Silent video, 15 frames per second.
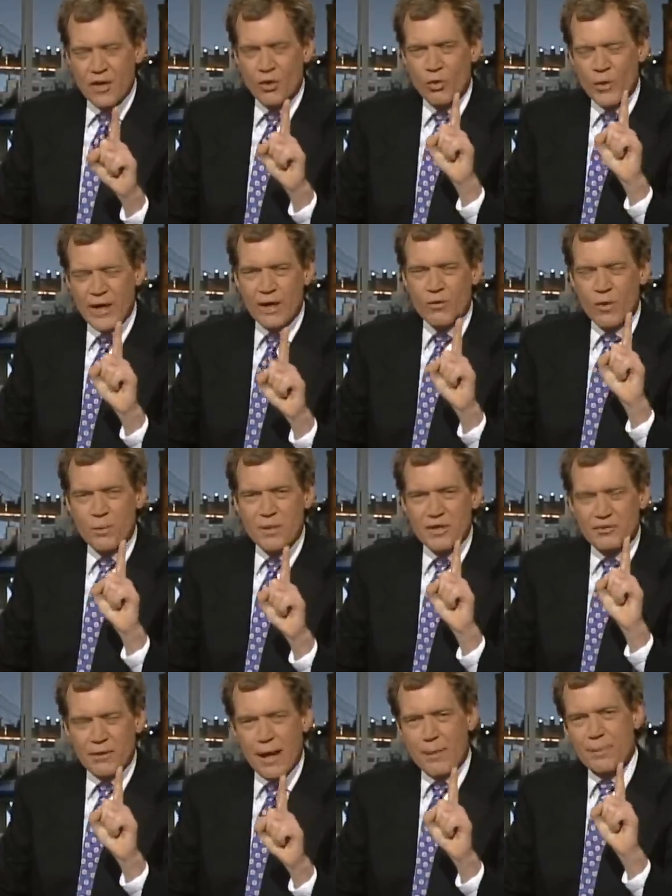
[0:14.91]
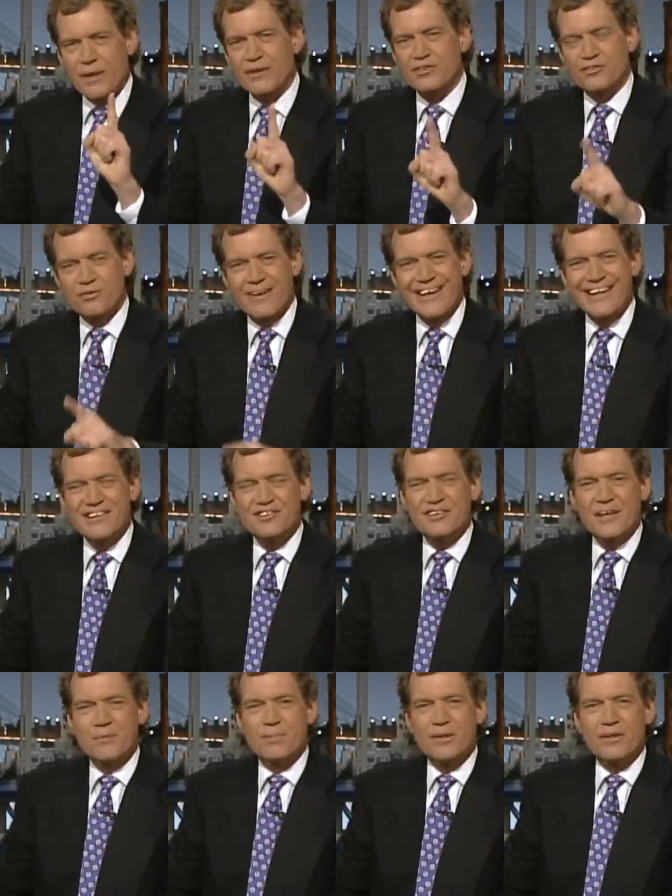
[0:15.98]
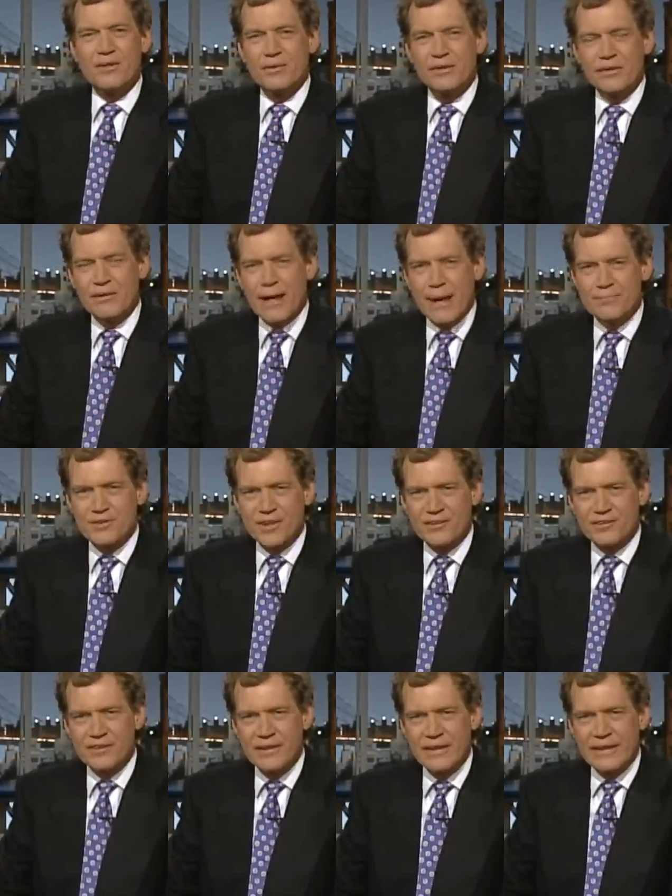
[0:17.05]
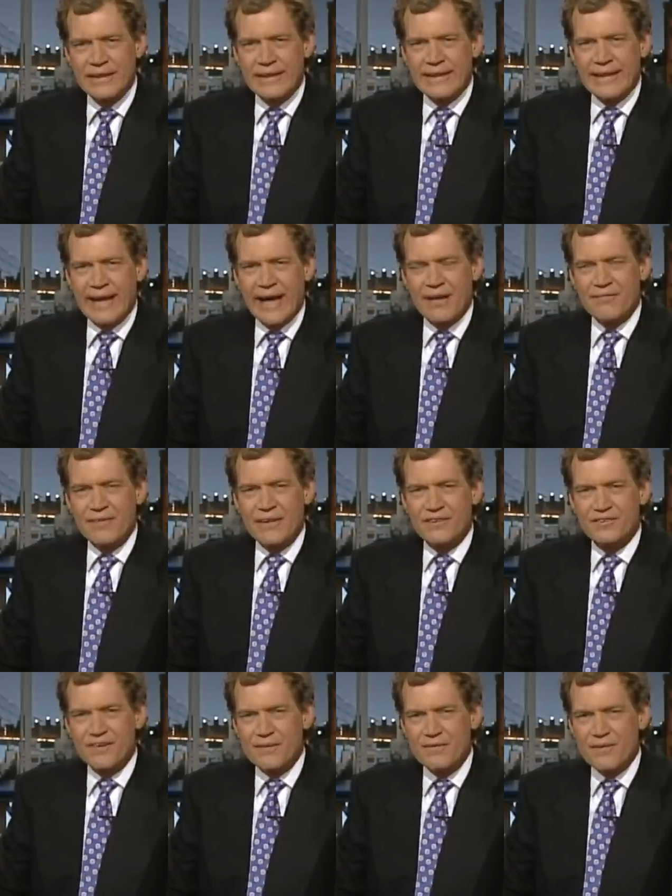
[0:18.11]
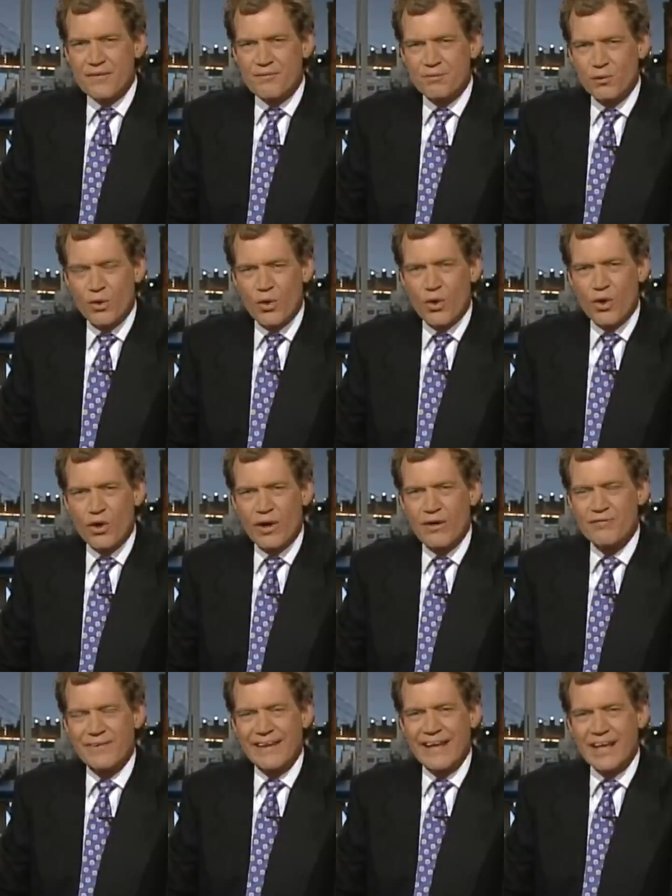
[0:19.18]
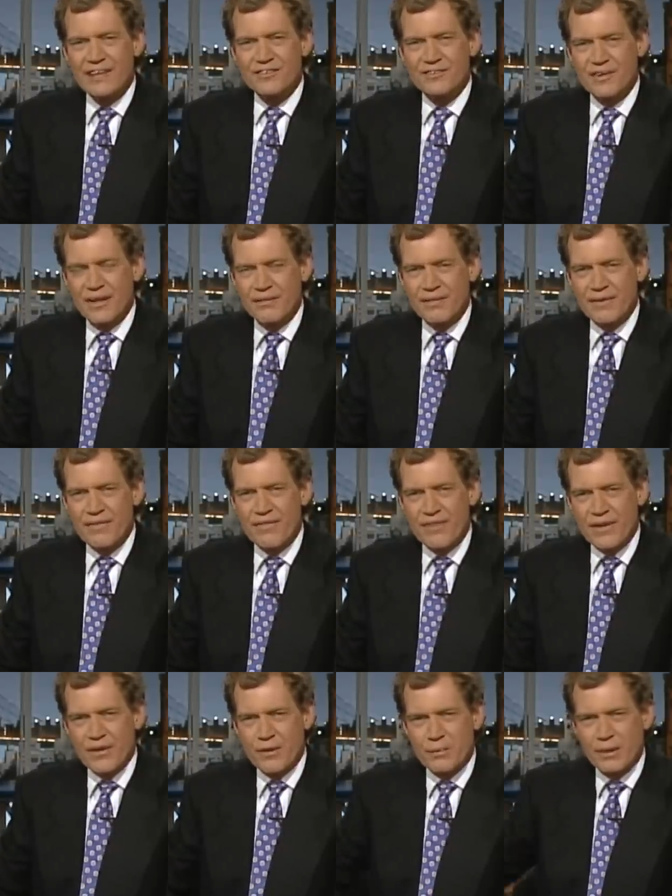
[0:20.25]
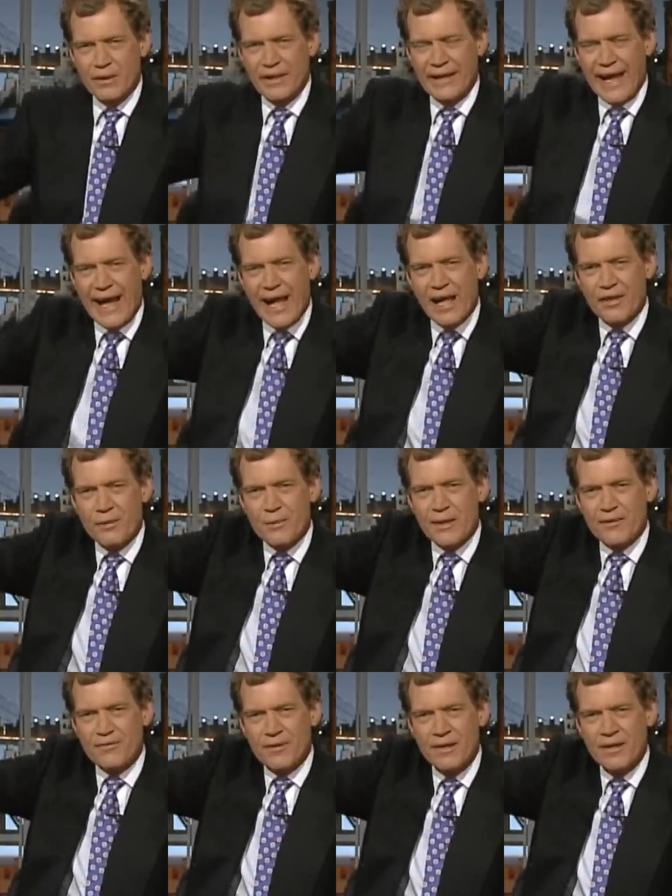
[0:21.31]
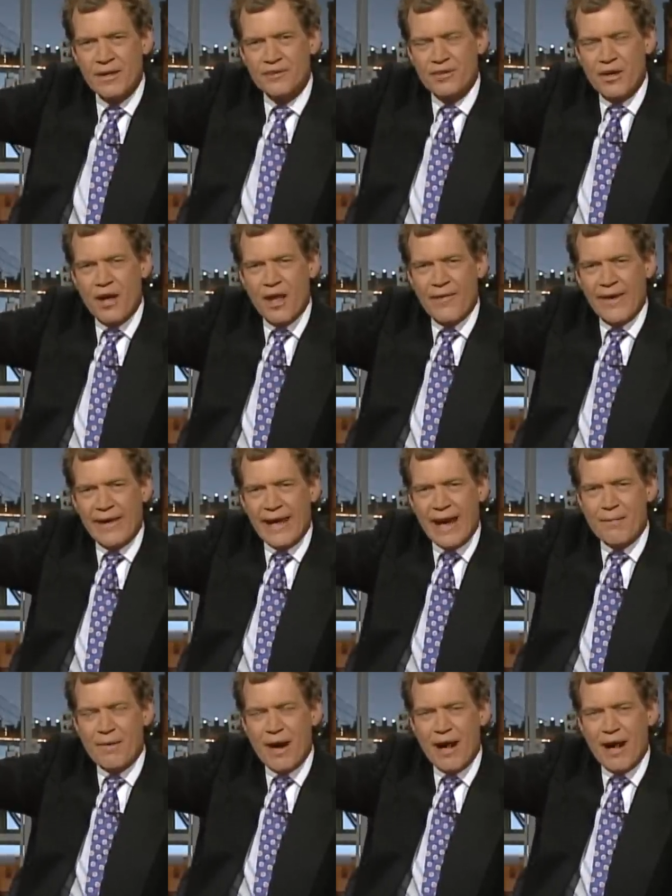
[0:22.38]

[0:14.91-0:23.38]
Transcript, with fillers: We will be dropping strange and peculiar objects out of the seventh floor of the Ed Sullivan Theater building. Hal, do me a favor. Turn on the camera